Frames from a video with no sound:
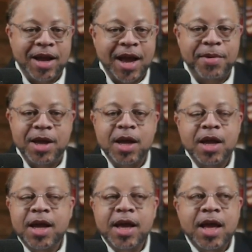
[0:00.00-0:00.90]
I mean,
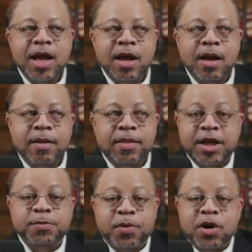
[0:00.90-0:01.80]
that's
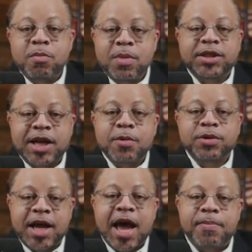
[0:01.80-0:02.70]
pretty much how it's
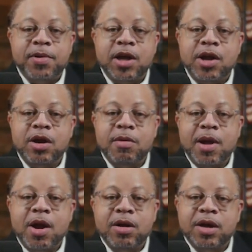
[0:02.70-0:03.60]
happening here in America.